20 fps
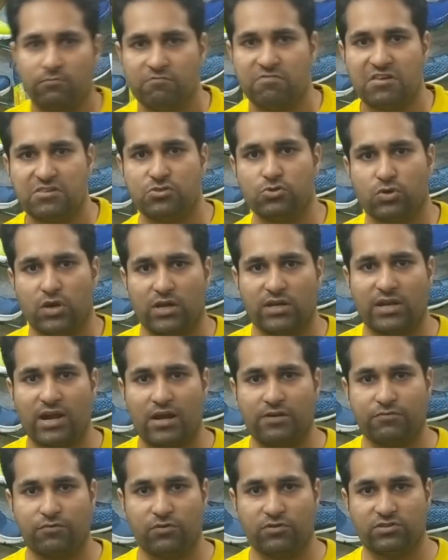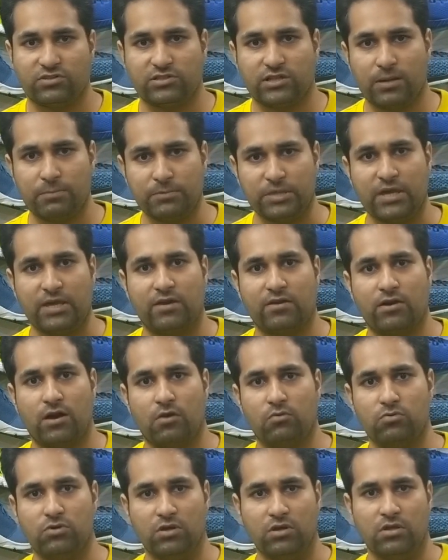which you can get for something
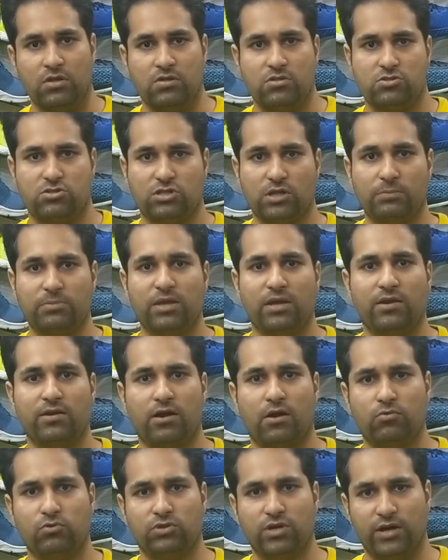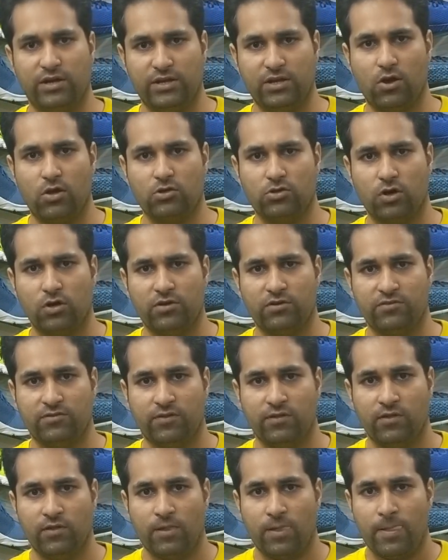around $30 odd.
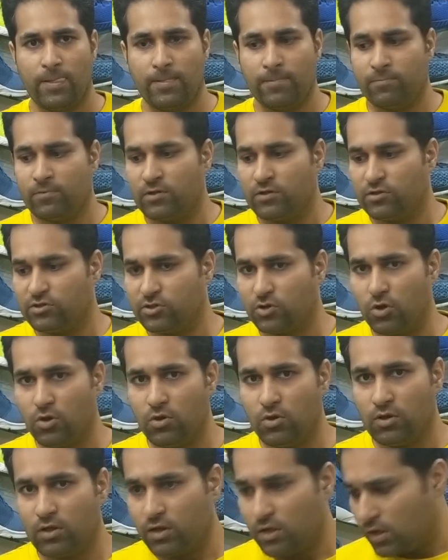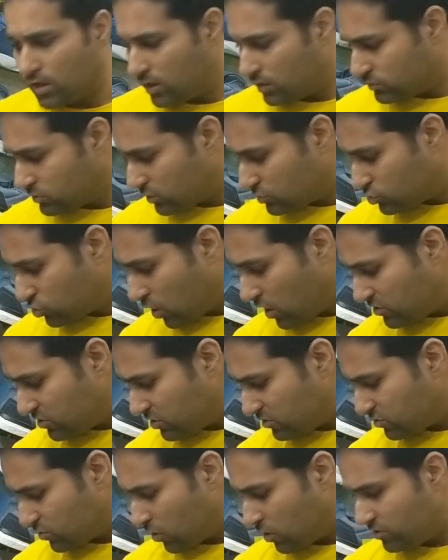So the choice
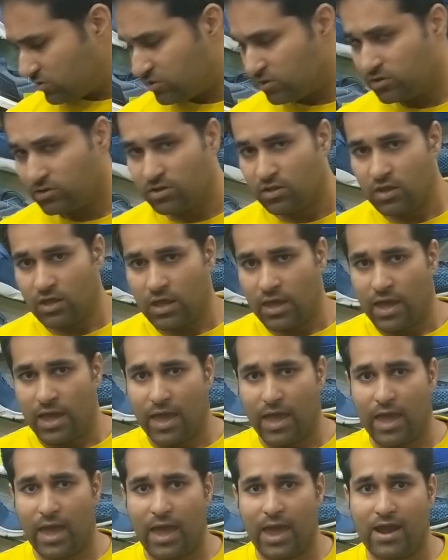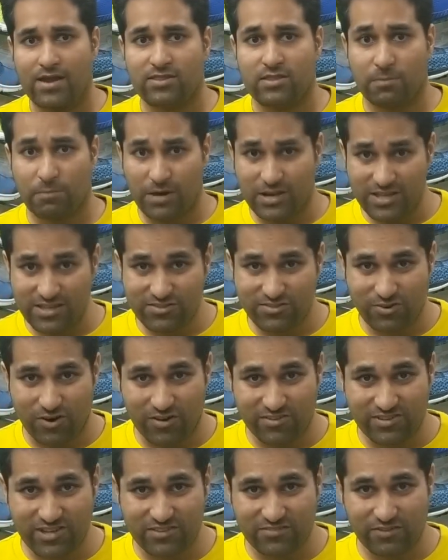is yours, and the money is
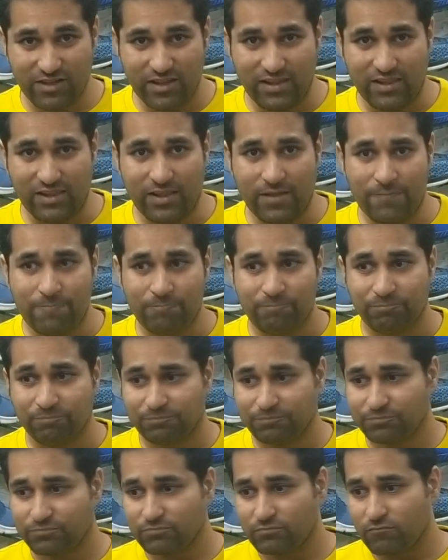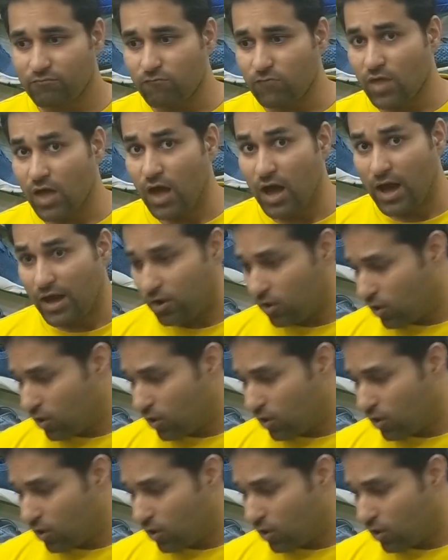yours as well. I